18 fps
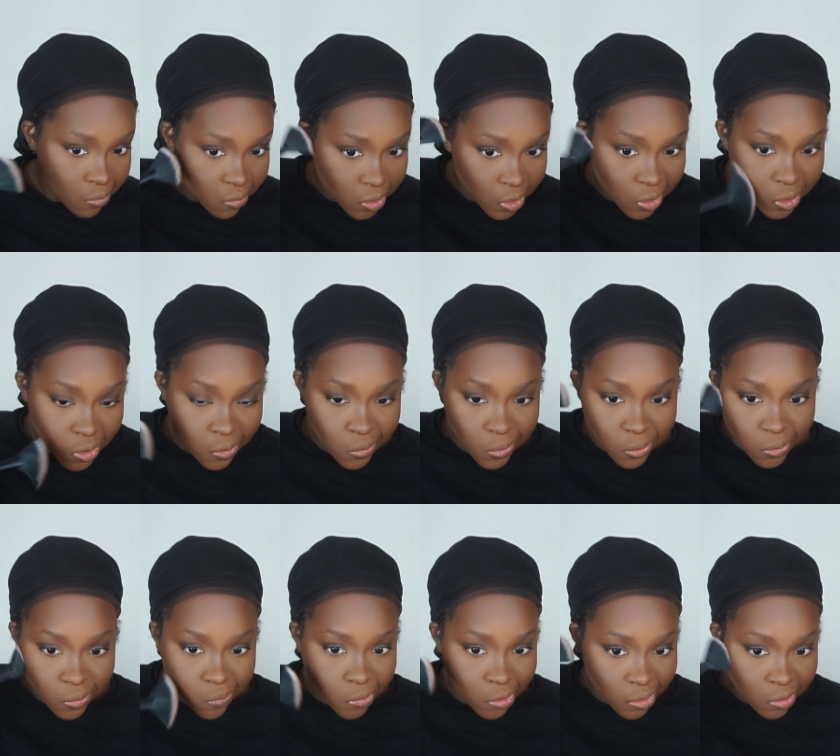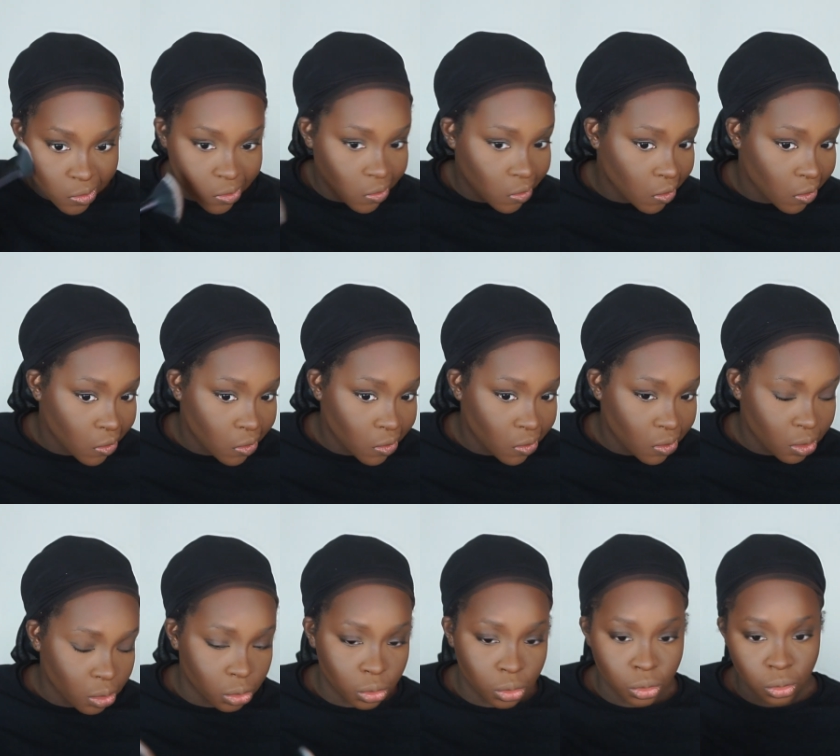It's showing up nicely.
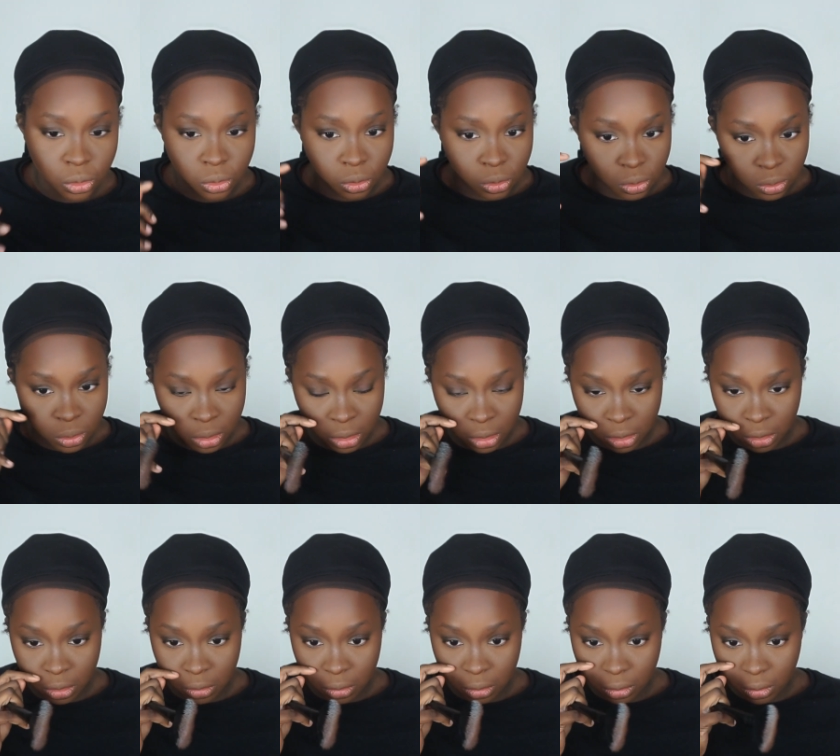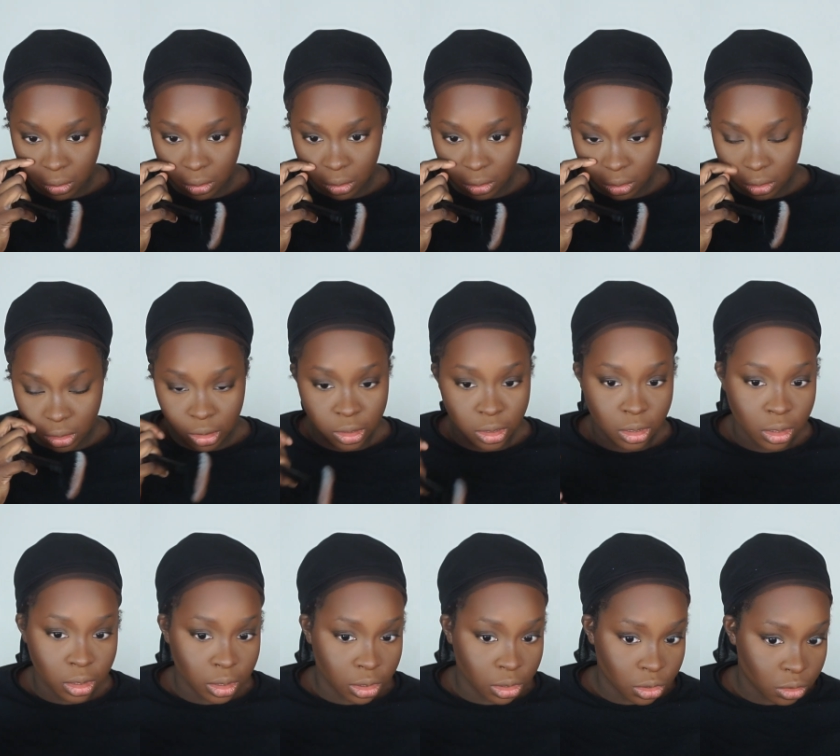Ooh, no. There's
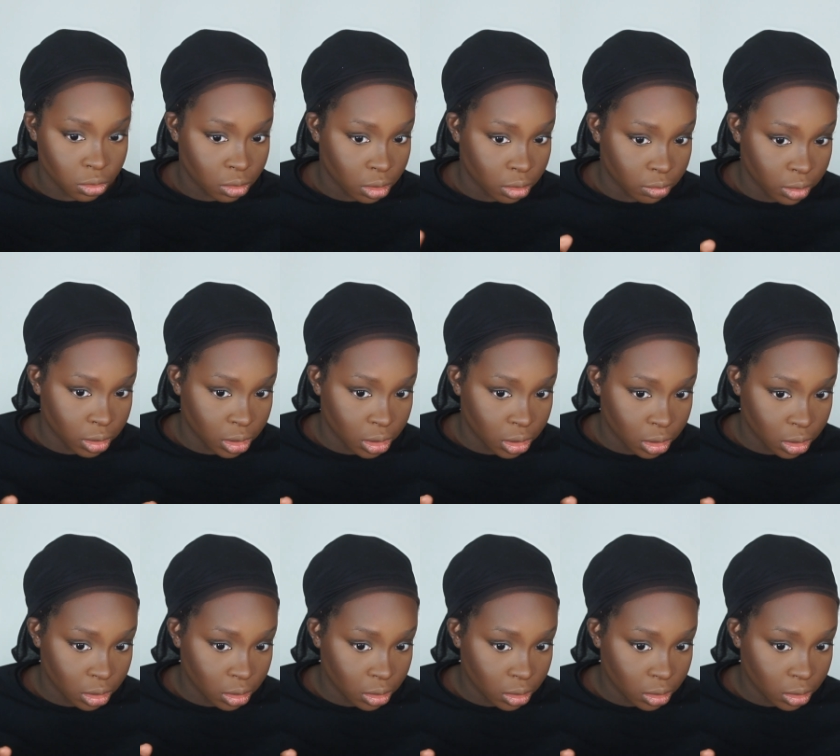an issue already.